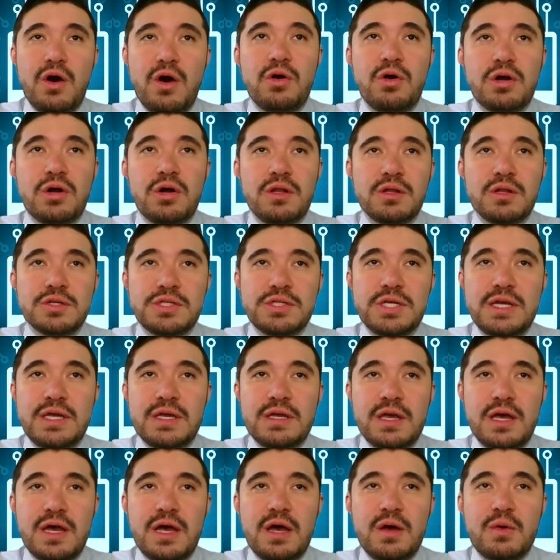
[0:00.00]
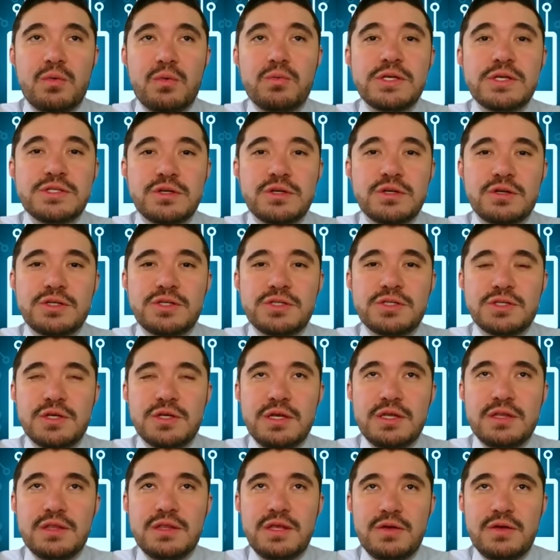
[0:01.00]
oncology uh, research
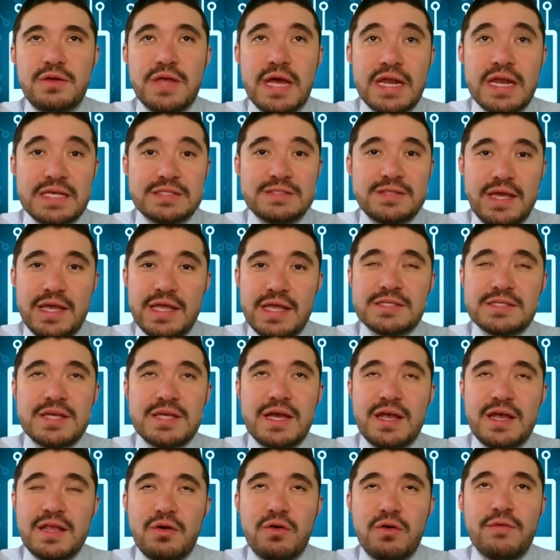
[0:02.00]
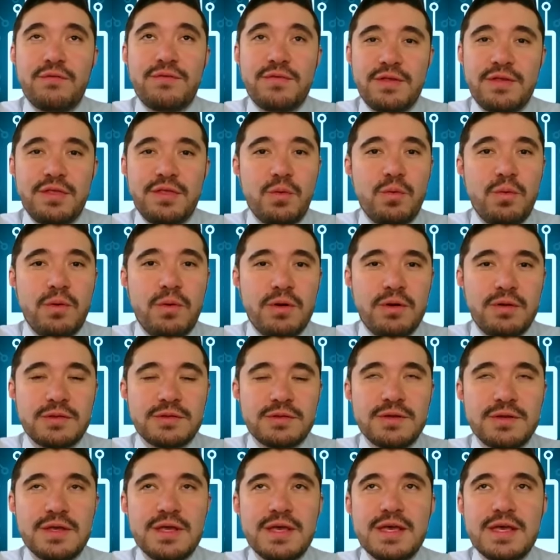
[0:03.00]
in the United States and hopefully the world.